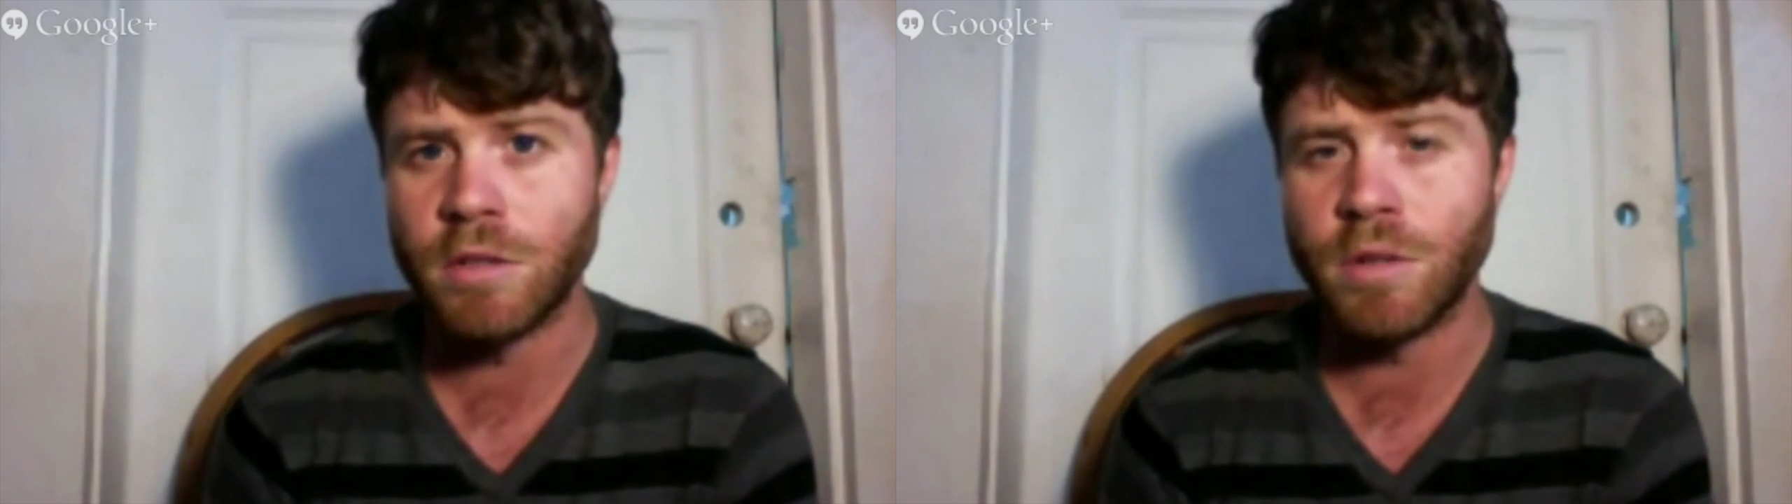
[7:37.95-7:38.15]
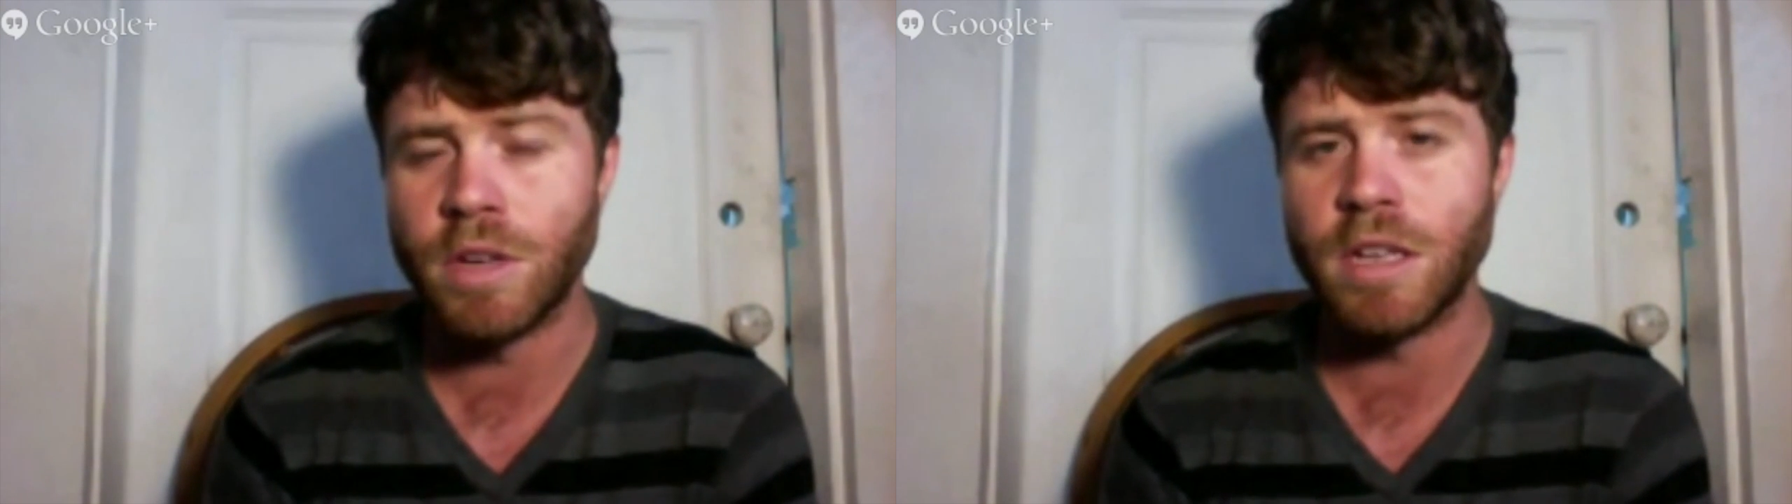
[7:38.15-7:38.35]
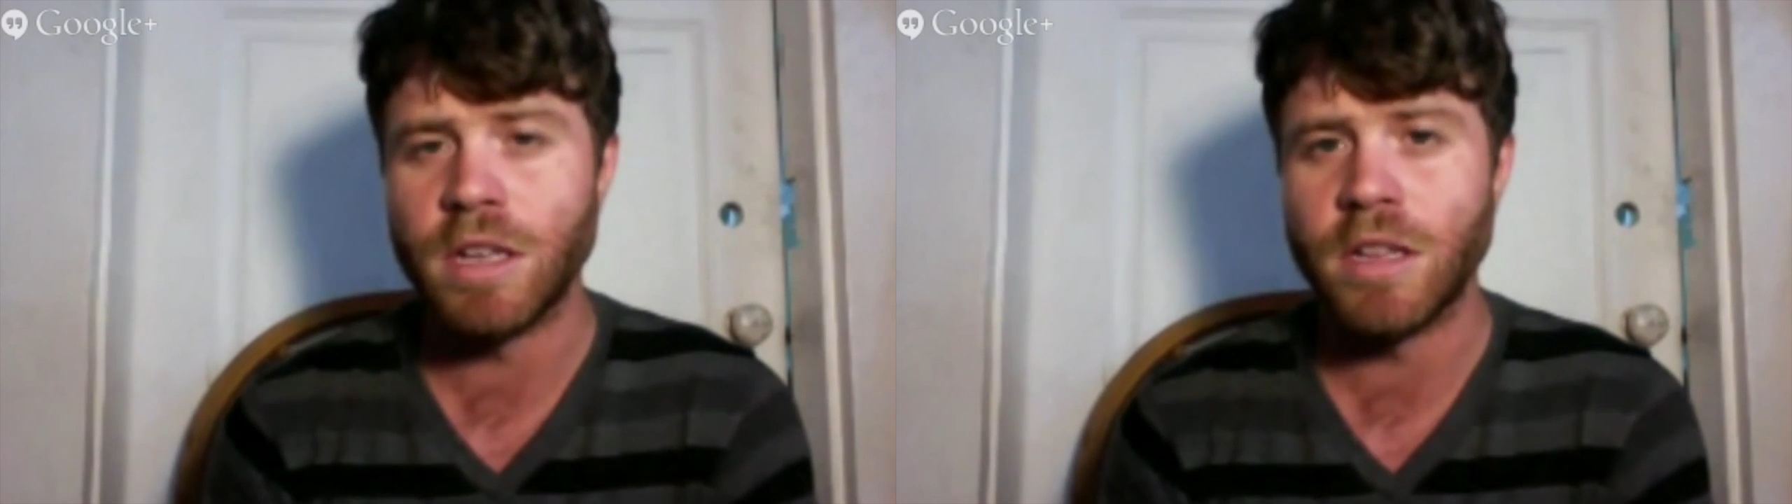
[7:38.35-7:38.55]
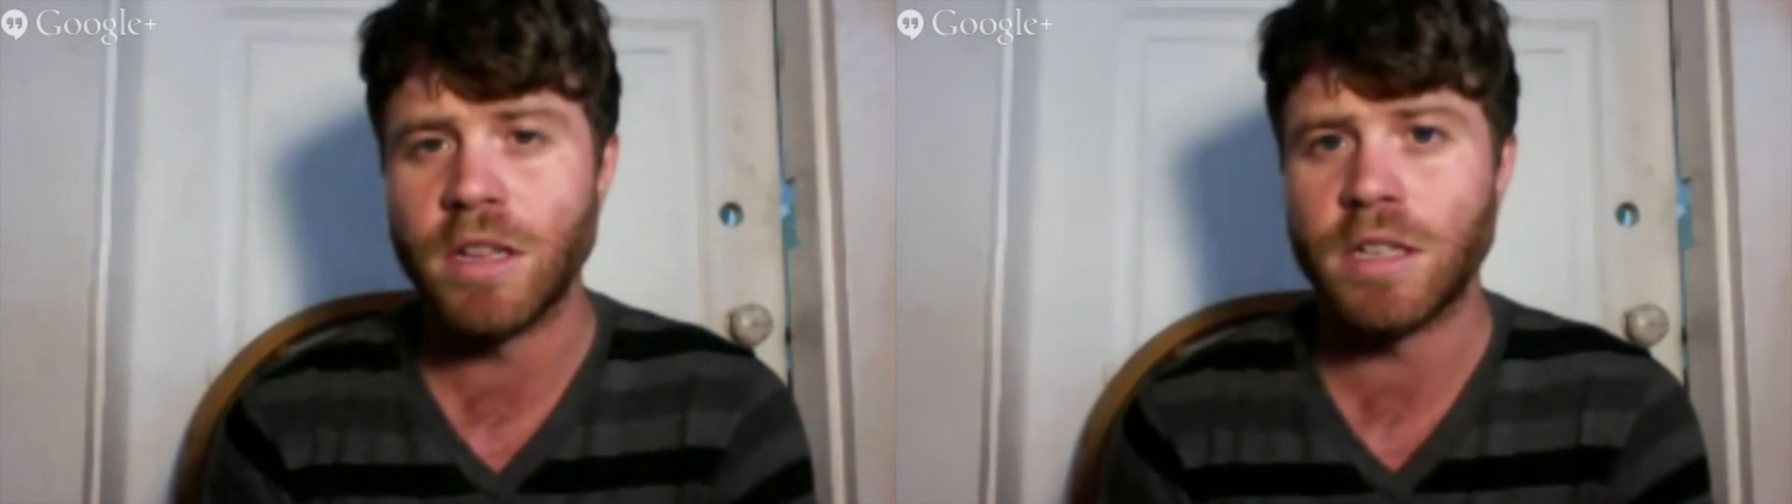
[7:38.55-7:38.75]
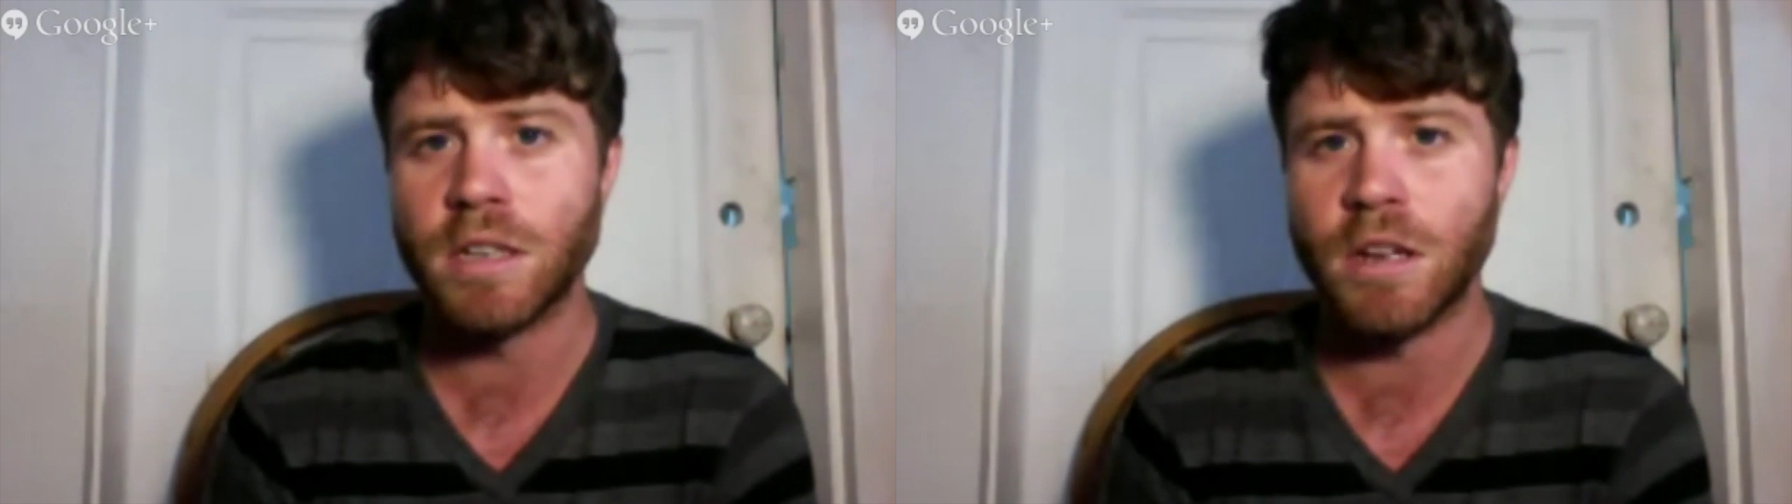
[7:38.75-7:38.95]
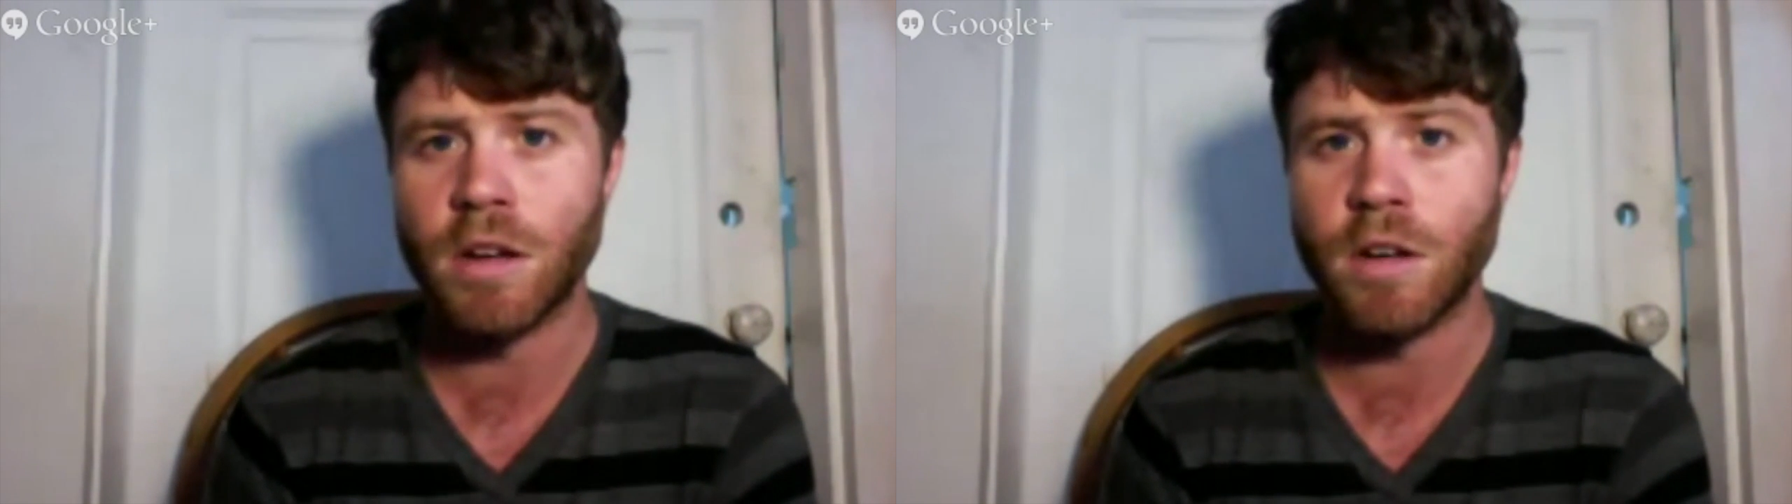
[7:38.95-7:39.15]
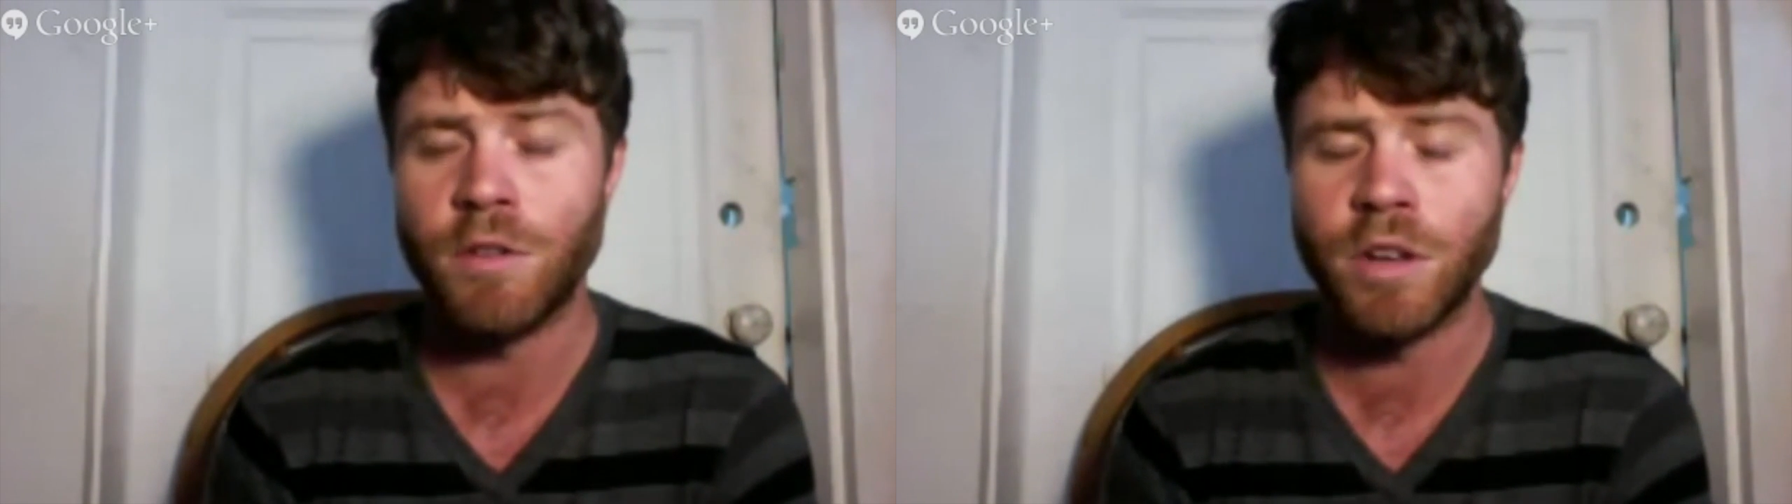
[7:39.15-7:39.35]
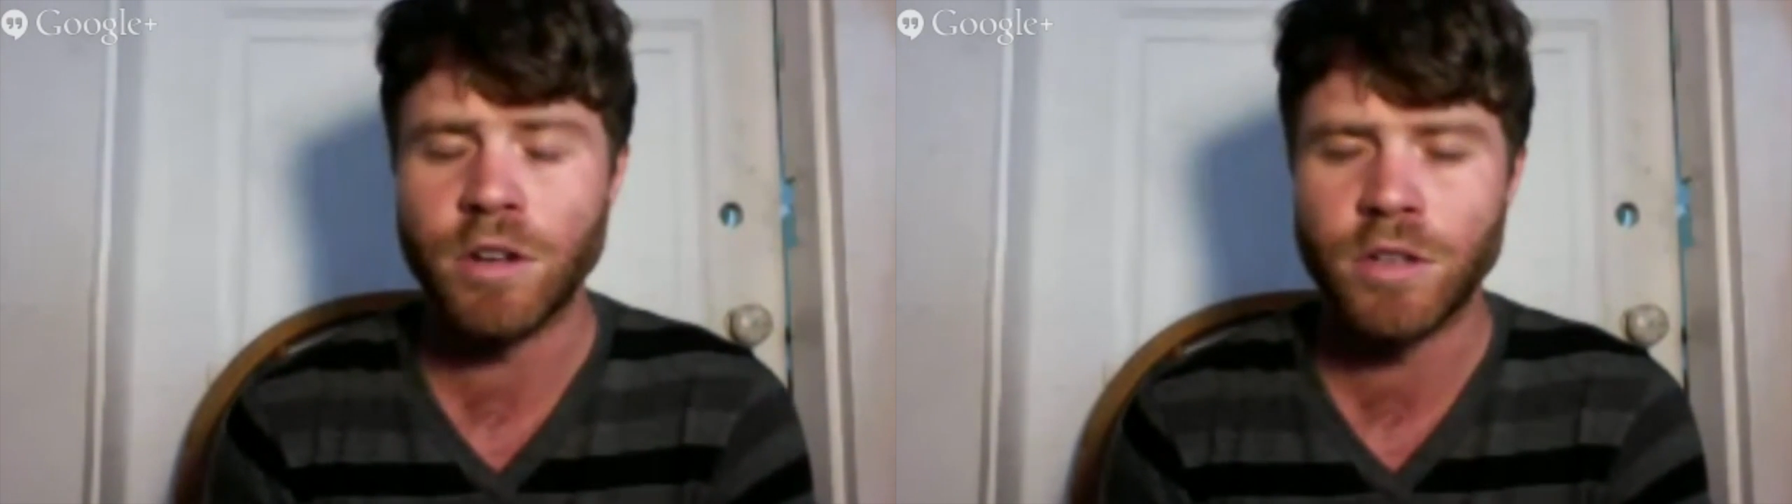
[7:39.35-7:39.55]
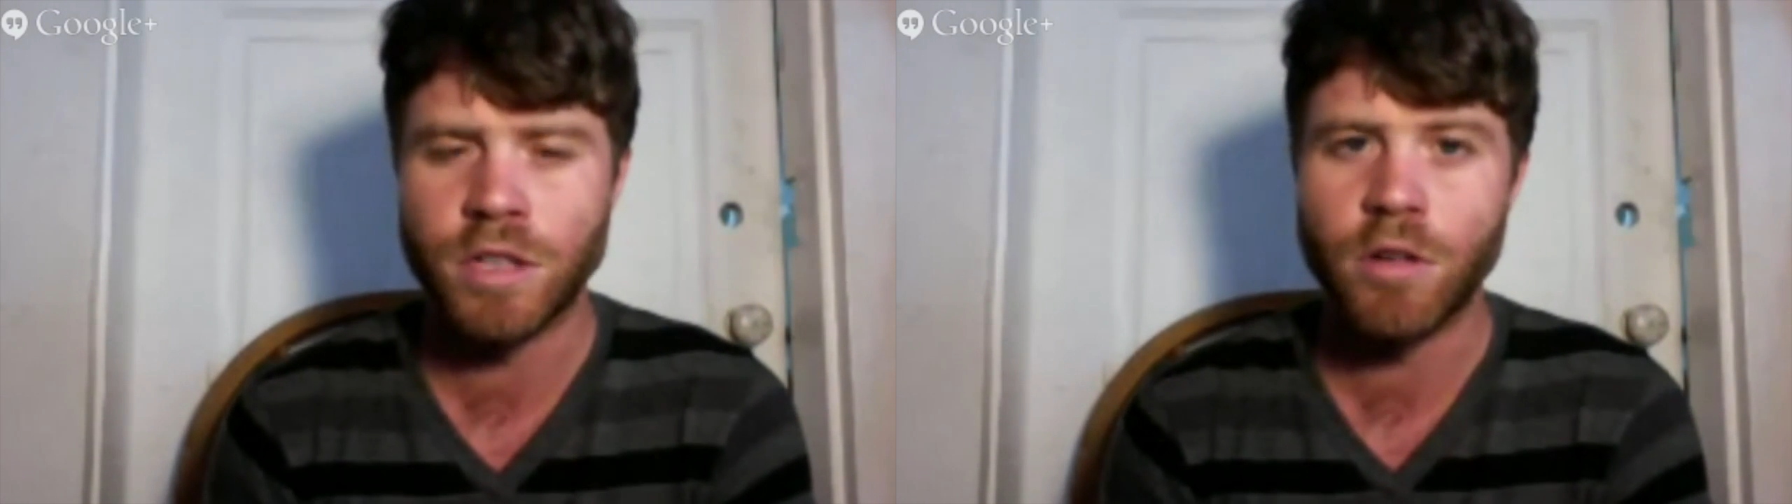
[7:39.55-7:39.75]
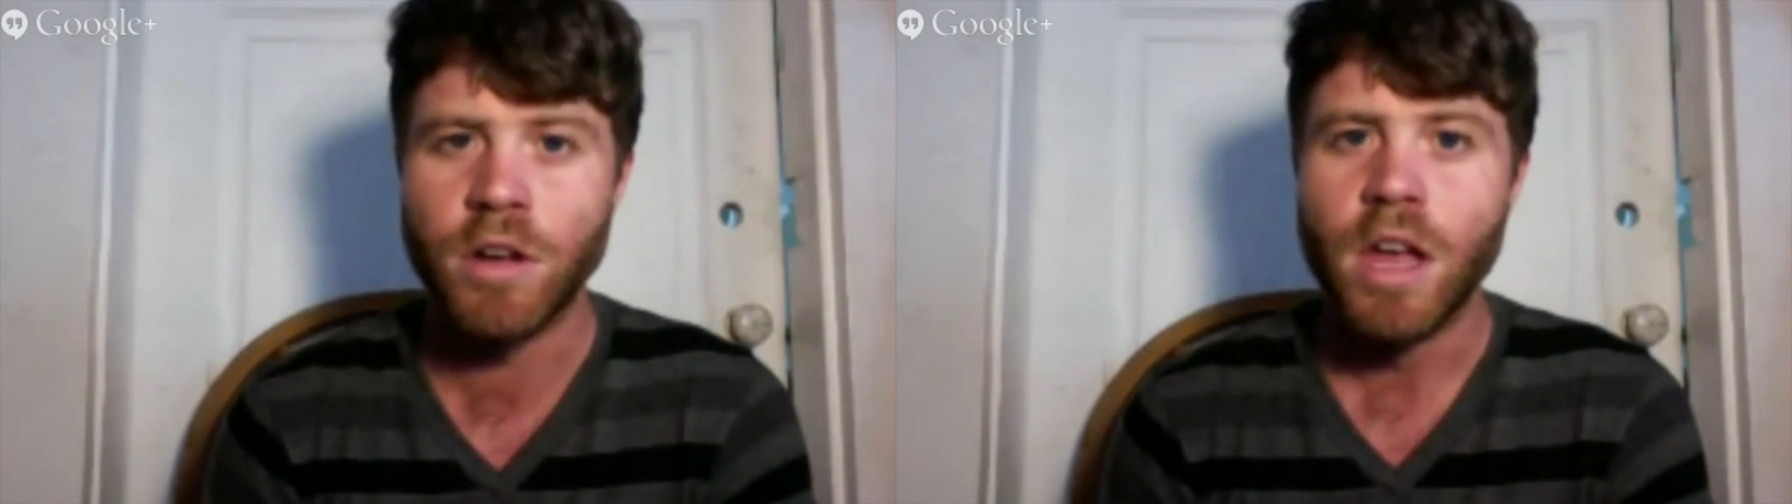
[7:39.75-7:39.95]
to WikiLeaks a few years ago.